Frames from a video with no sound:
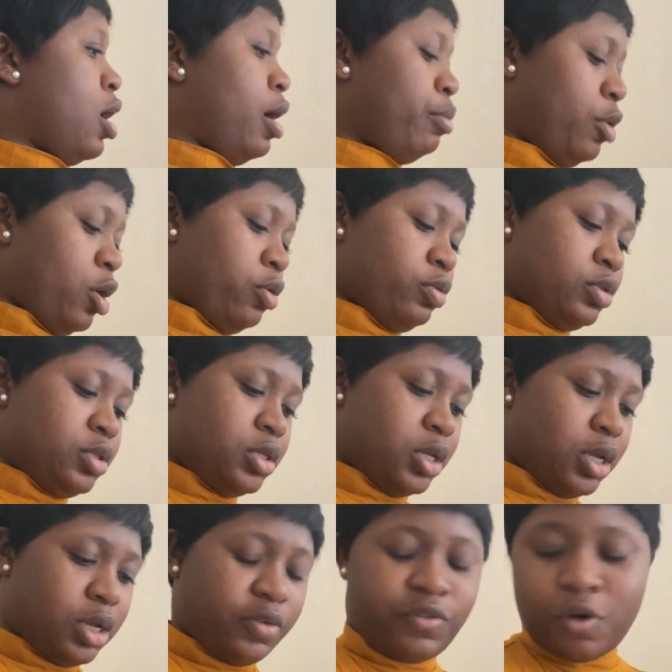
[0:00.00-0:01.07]
going
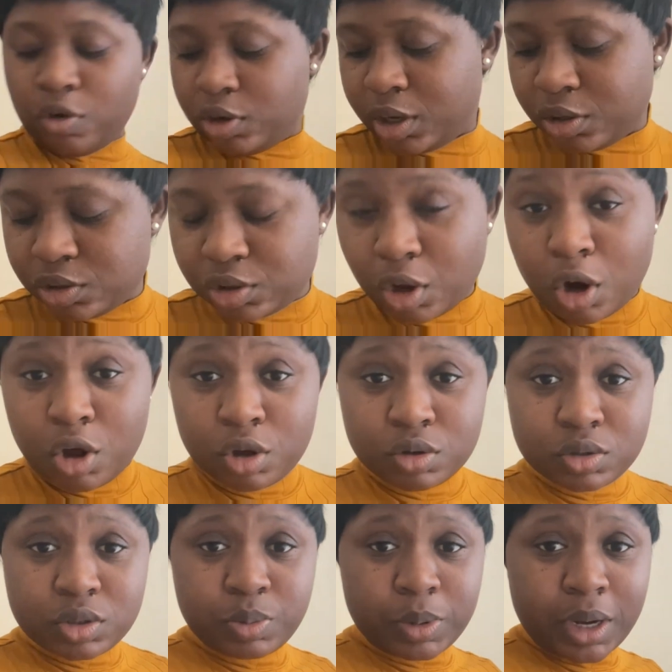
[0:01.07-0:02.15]
to fold those
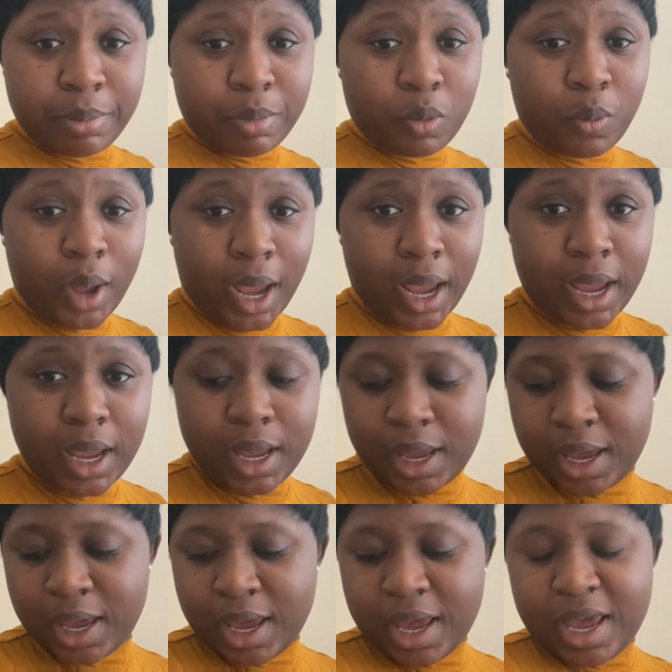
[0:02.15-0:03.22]
clothes, put them away,
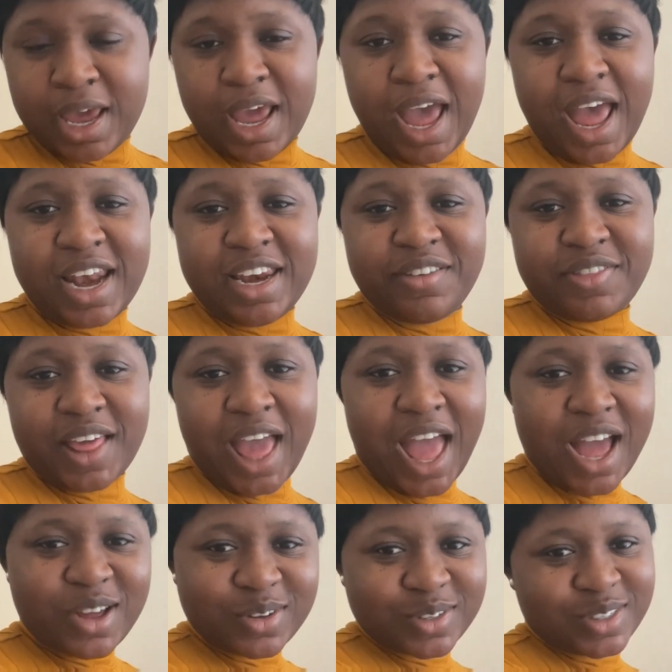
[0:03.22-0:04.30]
and leave the
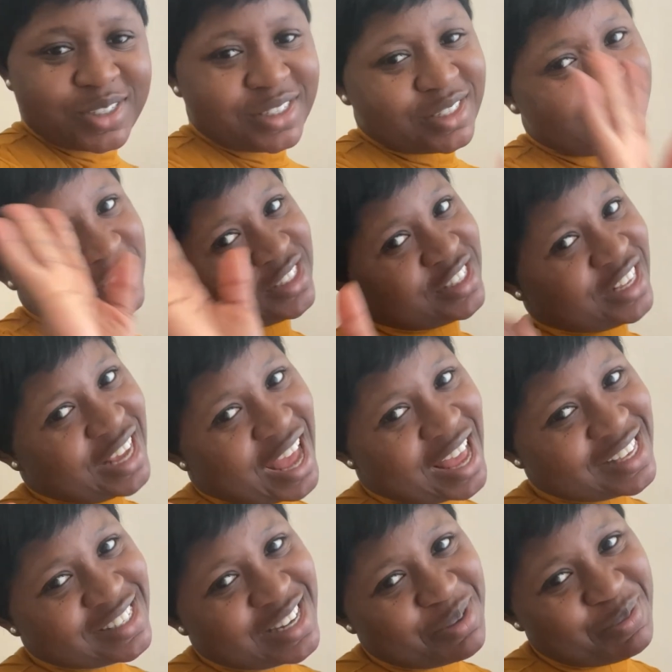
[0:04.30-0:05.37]
house. See you
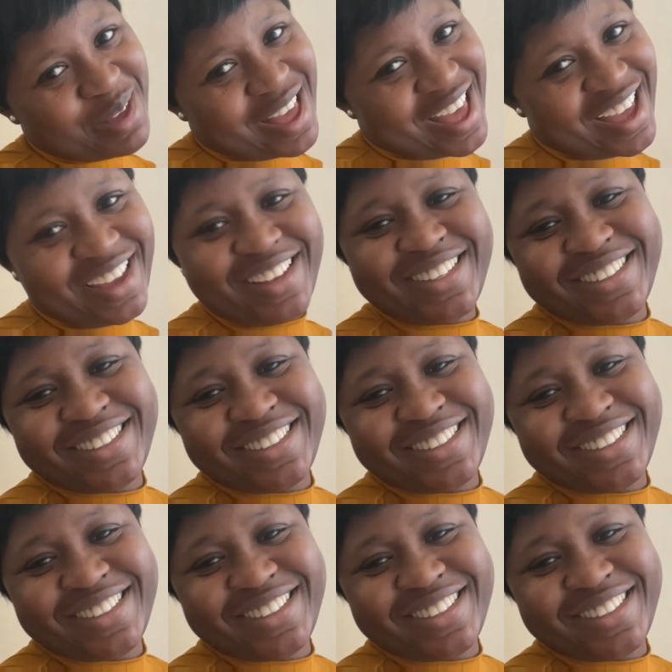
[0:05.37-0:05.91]
guys in a bit.